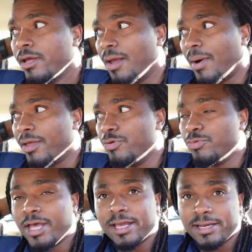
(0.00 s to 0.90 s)
And by you
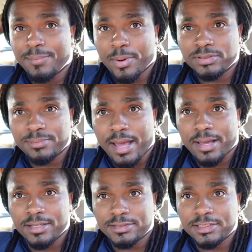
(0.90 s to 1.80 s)
taking that person
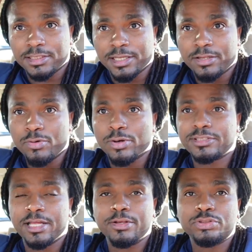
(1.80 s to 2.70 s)
back consistently, you are
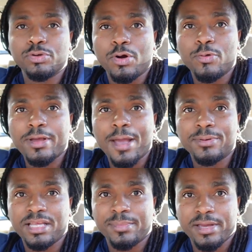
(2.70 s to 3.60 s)
saying that you are okay
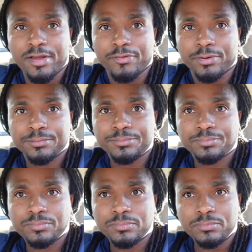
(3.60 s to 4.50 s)
with that behavior.
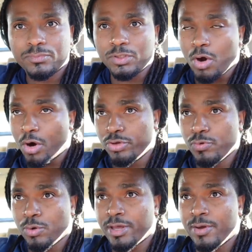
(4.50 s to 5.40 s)
Are
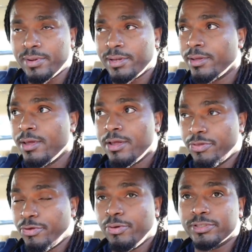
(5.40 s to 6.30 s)
you okay with it?
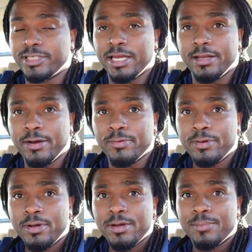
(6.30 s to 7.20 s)
You're going to say no,
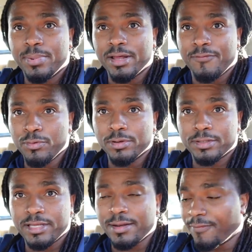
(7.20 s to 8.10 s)
but if you
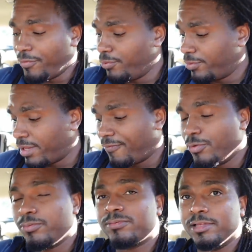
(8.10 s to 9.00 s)
look deep, if you if
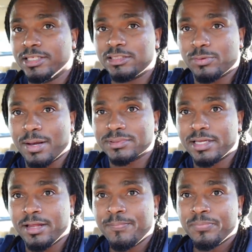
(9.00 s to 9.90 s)
you listen to what I'm
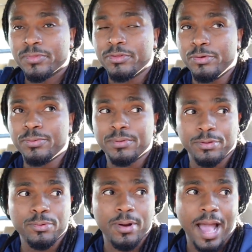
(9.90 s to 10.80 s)
saying, You
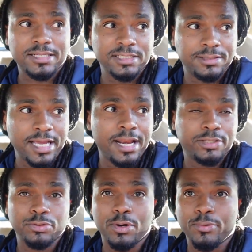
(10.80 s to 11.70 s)
you were actually saying
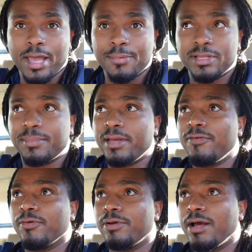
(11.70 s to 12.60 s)
that you're okay with their
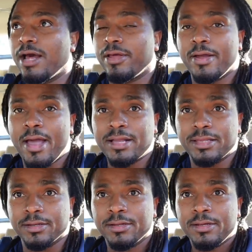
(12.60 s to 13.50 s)
behavior and how they are acting.